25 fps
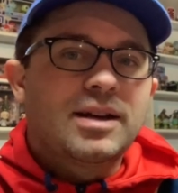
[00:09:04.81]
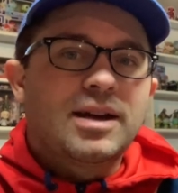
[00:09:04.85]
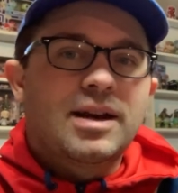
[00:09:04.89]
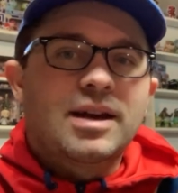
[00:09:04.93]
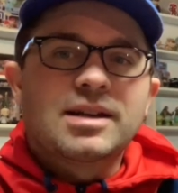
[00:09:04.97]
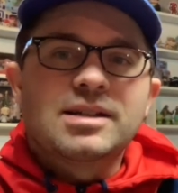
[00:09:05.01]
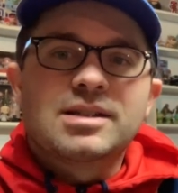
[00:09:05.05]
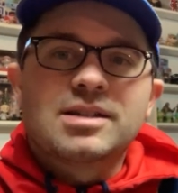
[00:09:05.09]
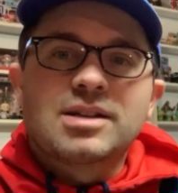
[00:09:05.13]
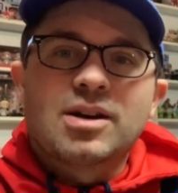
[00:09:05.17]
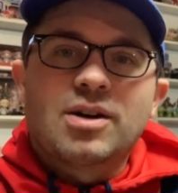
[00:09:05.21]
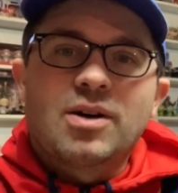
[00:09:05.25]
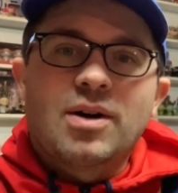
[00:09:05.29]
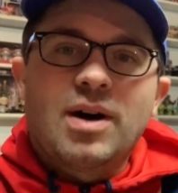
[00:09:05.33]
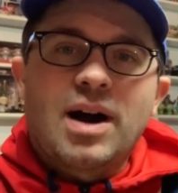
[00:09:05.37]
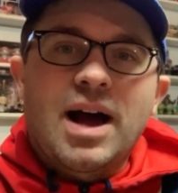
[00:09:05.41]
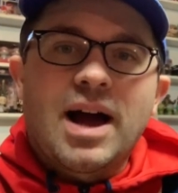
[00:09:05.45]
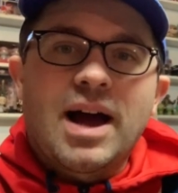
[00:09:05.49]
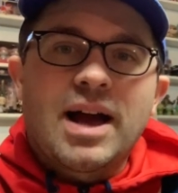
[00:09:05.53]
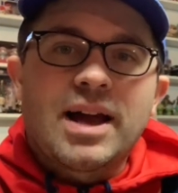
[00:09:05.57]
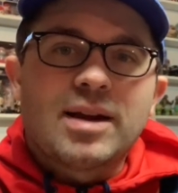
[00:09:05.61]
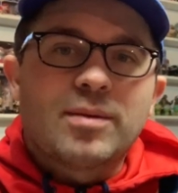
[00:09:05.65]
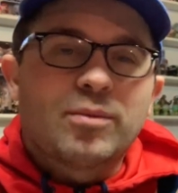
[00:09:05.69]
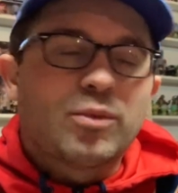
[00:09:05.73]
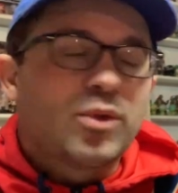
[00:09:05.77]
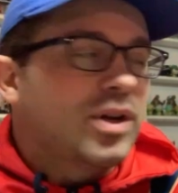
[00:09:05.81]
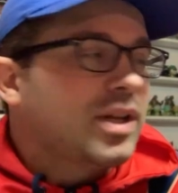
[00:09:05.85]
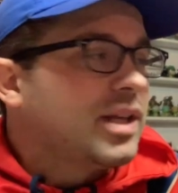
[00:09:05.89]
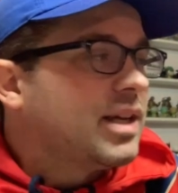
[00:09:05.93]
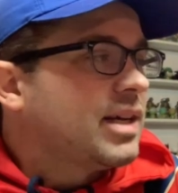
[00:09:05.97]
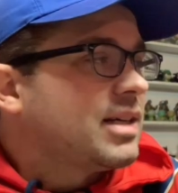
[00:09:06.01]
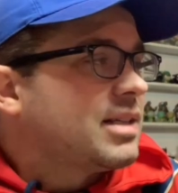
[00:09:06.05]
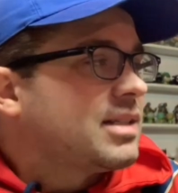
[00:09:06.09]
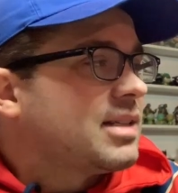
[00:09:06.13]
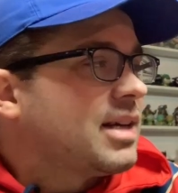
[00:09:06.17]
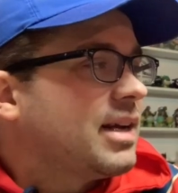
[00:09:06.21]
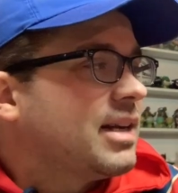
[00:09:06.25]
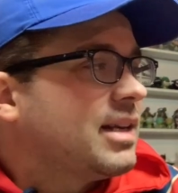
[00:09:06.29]
So I am really
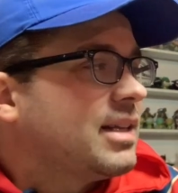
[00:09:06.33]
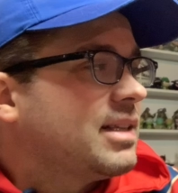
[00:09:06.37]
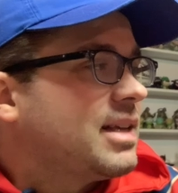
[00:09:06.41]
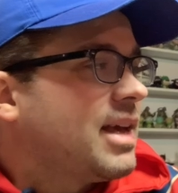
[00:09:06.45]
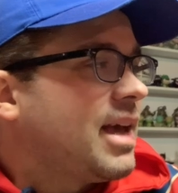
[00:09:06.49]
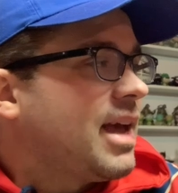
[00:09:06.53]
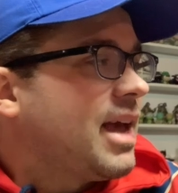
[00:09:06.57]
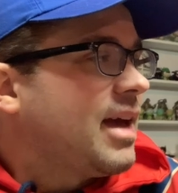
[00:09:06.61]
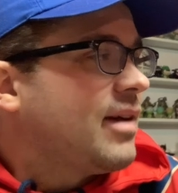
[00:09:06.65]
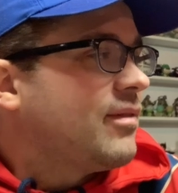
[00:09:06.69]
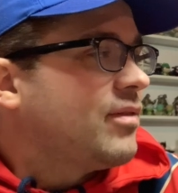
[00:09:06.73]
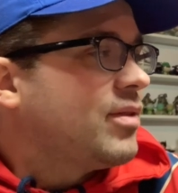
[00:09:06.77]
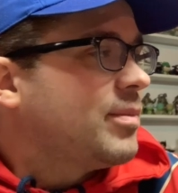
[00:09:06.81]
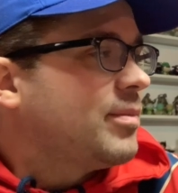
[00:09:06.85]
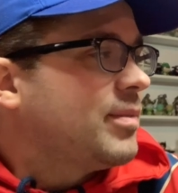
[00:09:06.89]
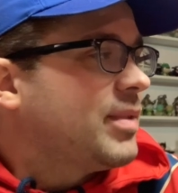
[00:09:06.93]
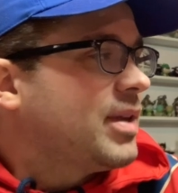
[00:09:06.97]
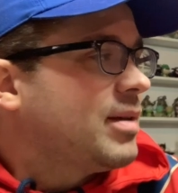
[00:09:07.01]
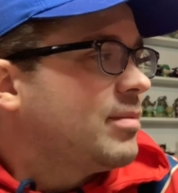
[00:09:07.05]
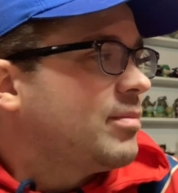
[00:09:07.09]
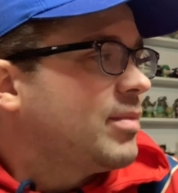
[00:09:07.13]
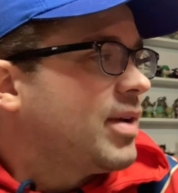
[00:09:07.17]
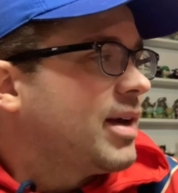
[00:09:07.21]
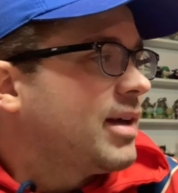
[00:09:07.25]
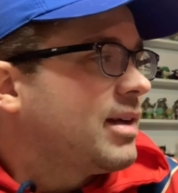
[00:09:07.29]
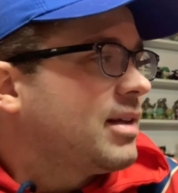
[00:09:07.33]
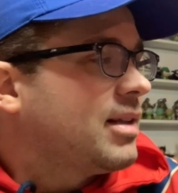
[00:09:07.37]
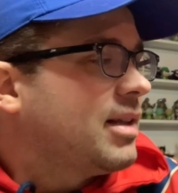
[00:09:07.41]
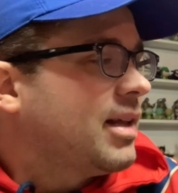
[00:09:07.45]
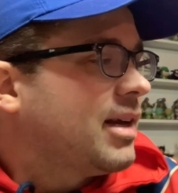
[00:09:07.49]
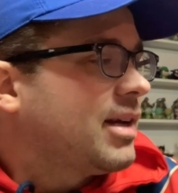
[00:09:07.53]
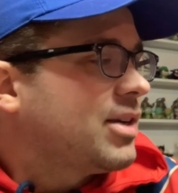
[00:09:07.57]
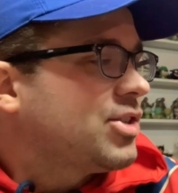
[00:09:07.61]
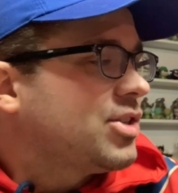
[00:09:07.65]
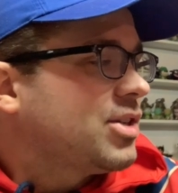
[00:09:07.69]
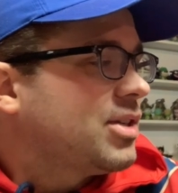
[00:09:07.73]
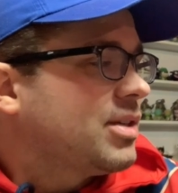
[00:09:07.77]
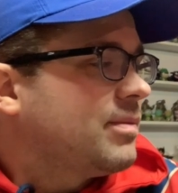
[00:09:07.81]
excited to have him in my
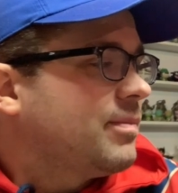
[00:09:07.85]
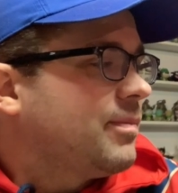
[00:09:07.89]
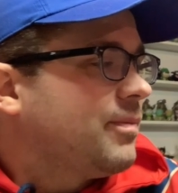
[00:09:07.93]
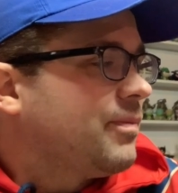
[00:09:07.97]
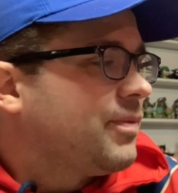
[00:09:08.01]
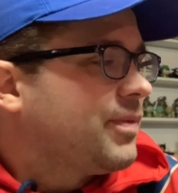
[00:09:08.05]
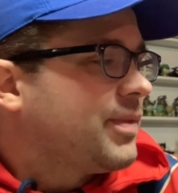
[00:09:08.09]
collection.